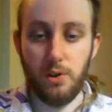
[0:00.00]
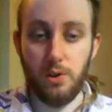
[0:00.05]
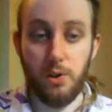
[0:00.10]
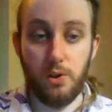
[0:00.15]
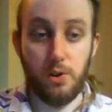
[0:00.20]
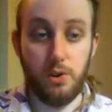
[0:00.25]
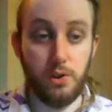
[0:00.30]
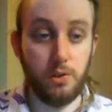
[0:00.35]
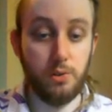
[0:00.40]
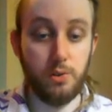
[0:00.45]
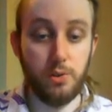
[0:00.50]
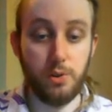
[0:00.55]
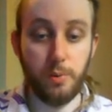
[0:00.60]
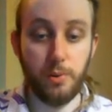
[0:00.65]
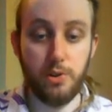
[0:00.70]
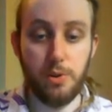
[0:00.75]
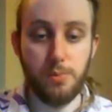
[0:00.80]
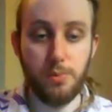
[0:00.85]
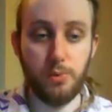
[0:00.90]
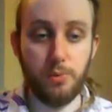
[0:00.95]
You can do something
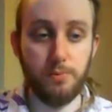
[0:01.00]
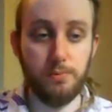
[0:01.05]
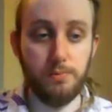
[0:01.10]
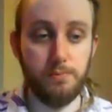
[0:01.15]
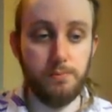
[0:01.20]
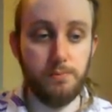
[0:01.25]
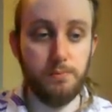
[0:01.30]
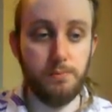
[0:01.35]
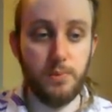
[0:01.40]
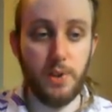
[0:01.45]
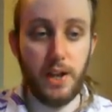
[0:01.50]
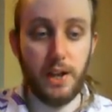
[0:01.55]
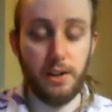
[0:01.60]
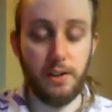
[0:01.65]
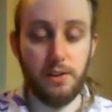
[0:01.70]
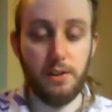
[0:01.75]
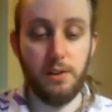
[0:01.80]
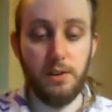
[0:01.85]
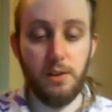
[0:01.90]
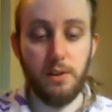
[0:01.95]
simple, like